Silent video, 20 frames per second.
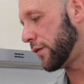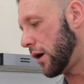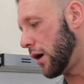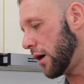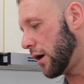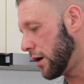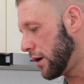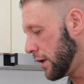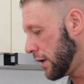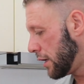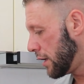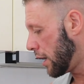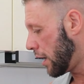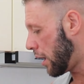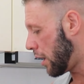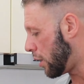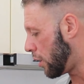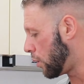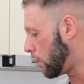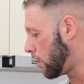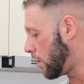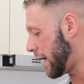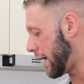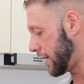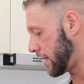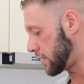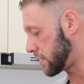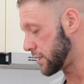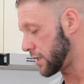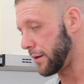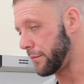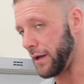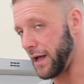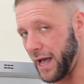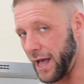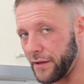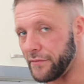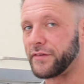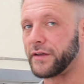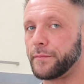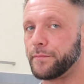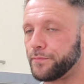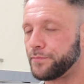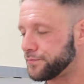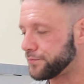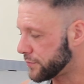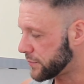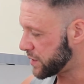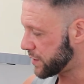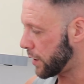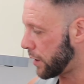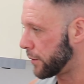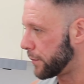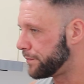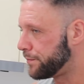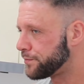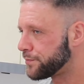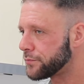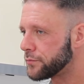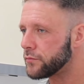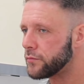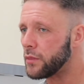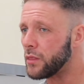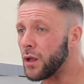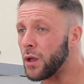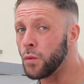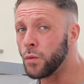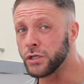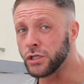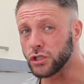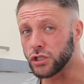whole eggs that I'm having. So when